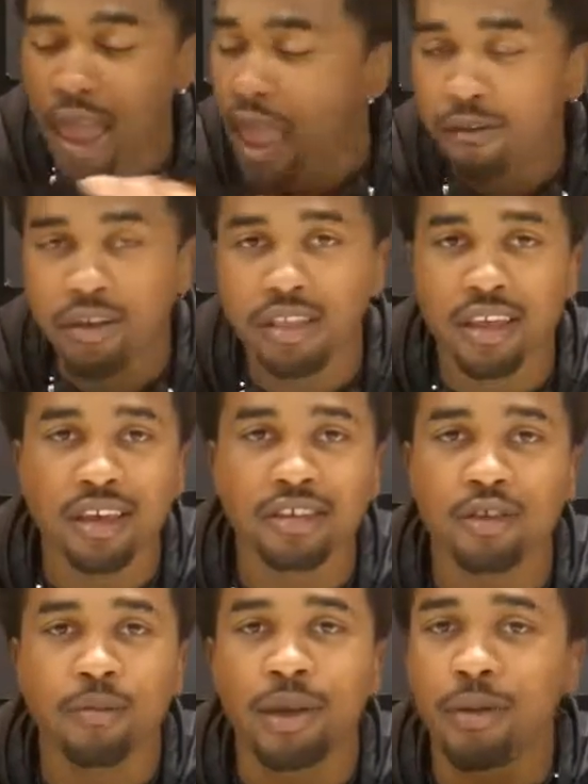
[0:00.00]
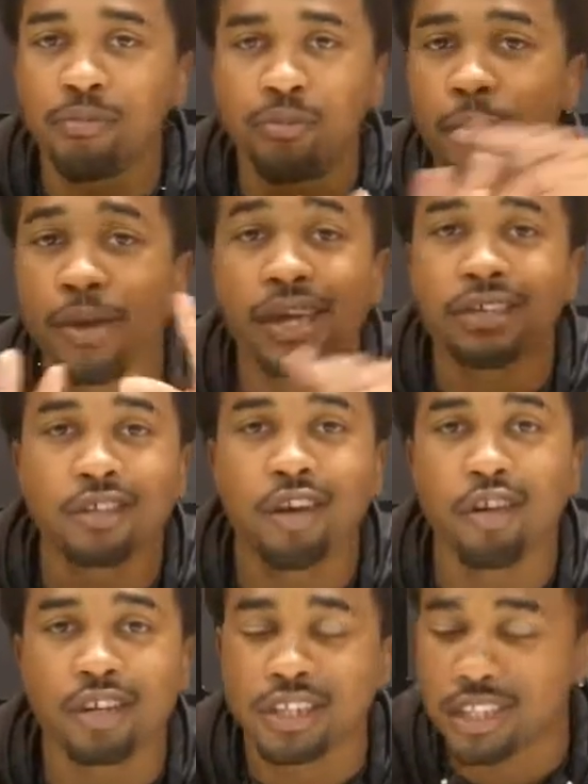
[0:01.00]
everything. It's going to be a, the biggest
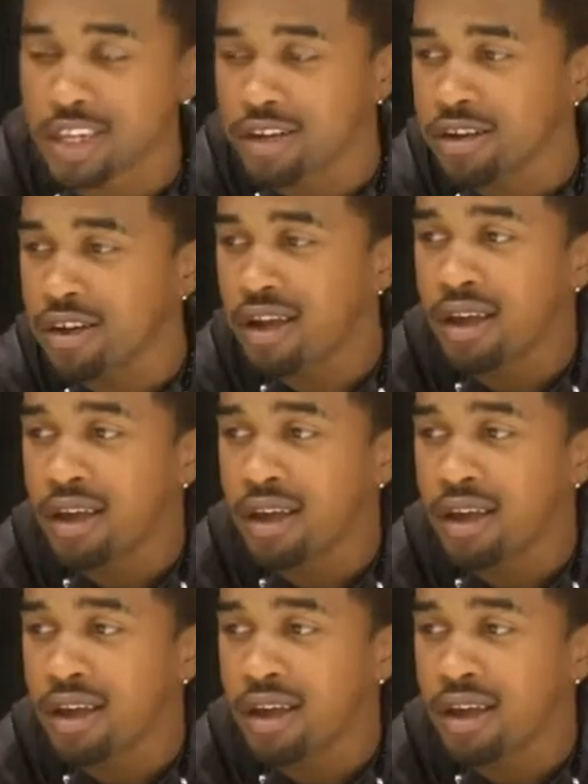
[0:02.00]
song this year.